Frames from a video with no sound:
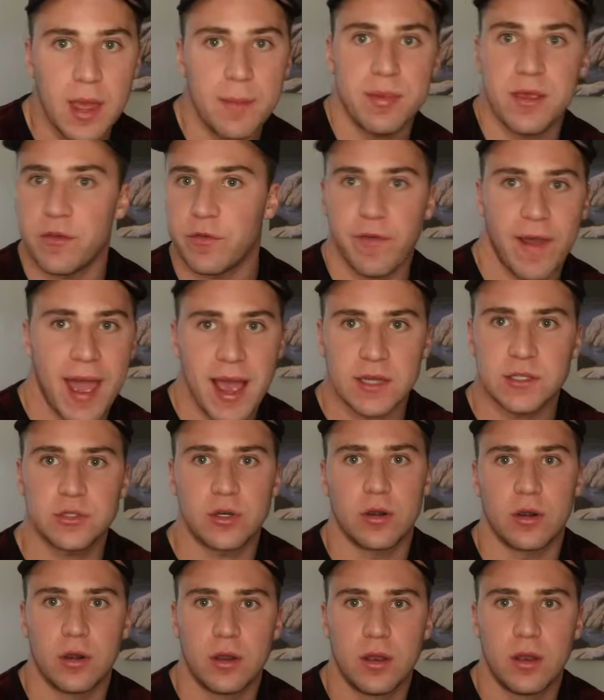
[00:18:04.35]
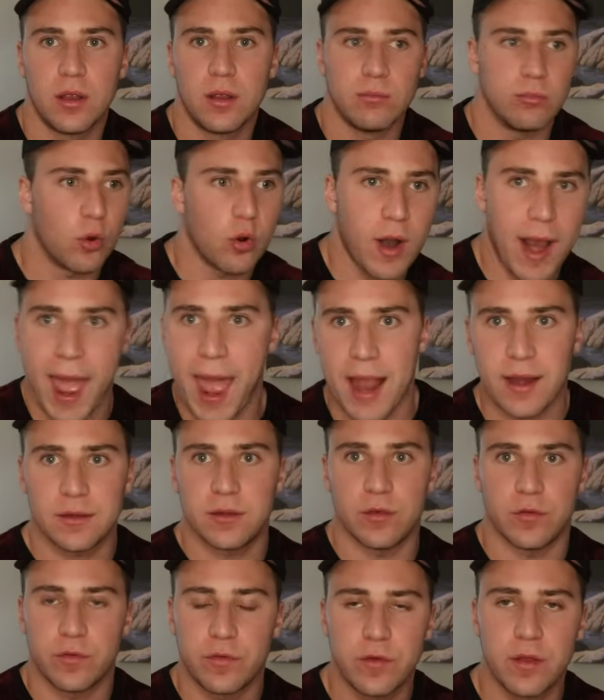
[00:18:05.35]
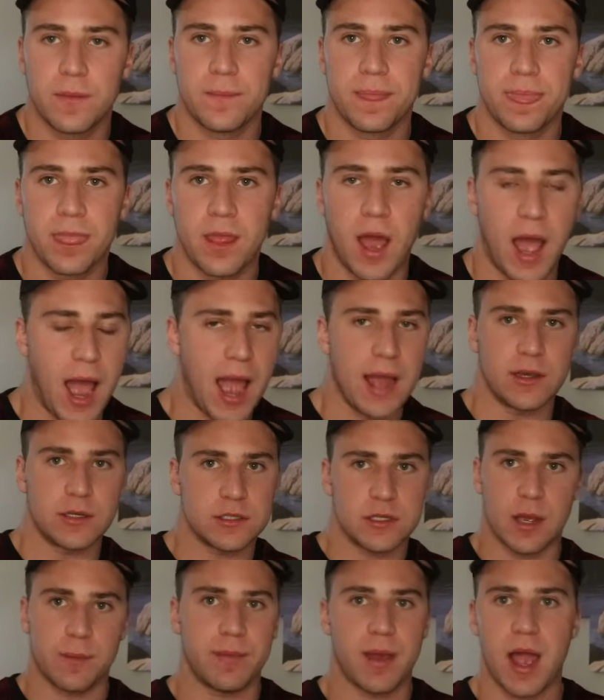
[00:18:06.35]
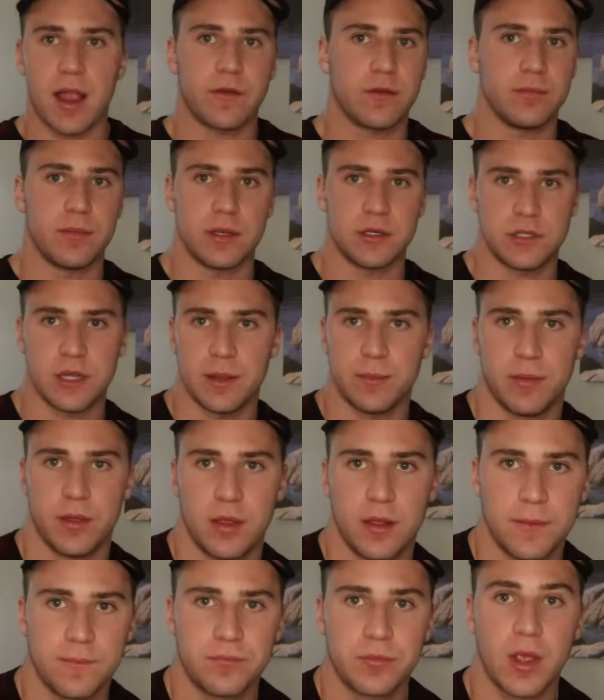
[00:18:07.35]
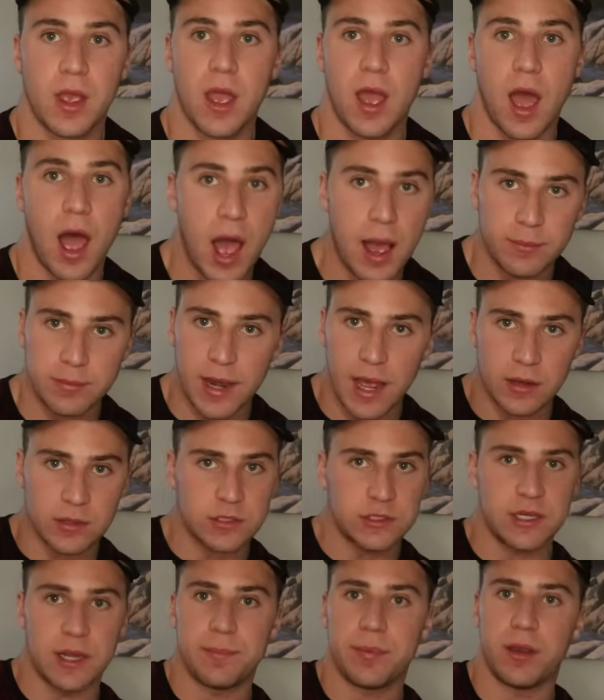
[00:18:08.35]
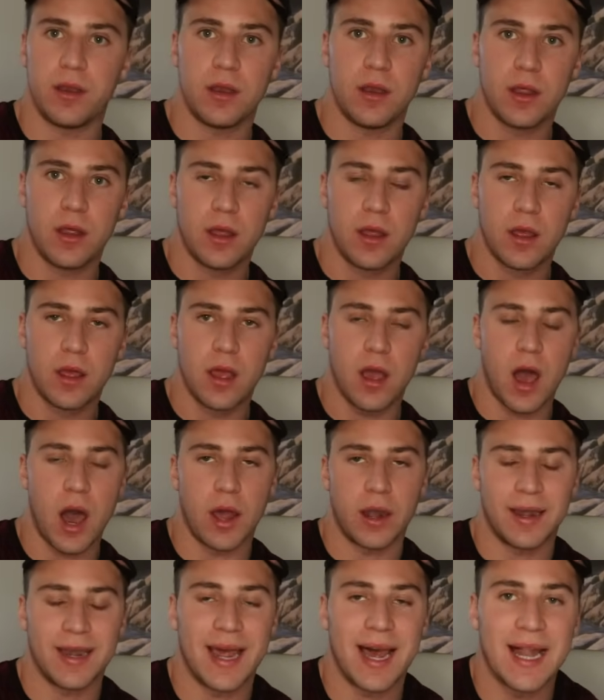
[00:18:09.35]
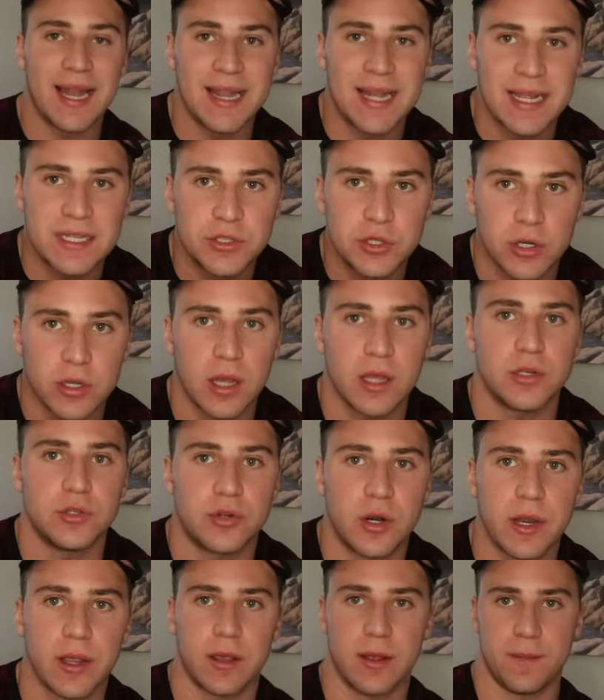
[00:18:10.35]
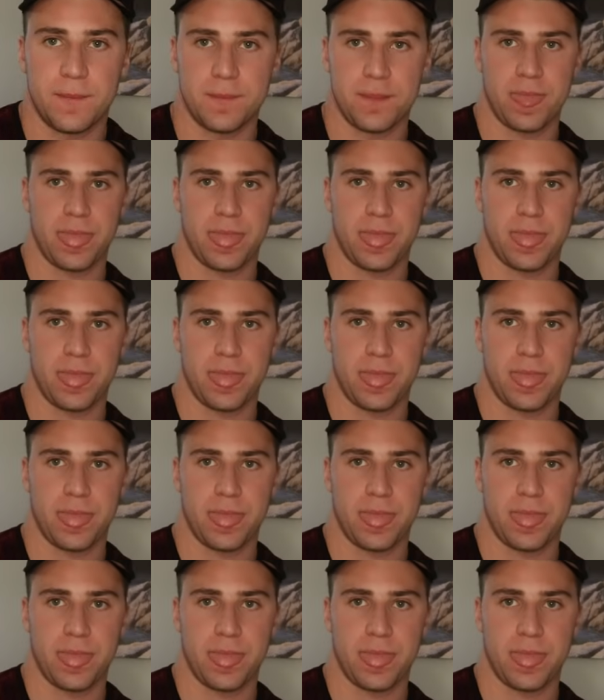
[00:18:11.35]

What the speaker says: and be faster, more active. I just got back from the gym. I'm now sipping on an electrolyte drink.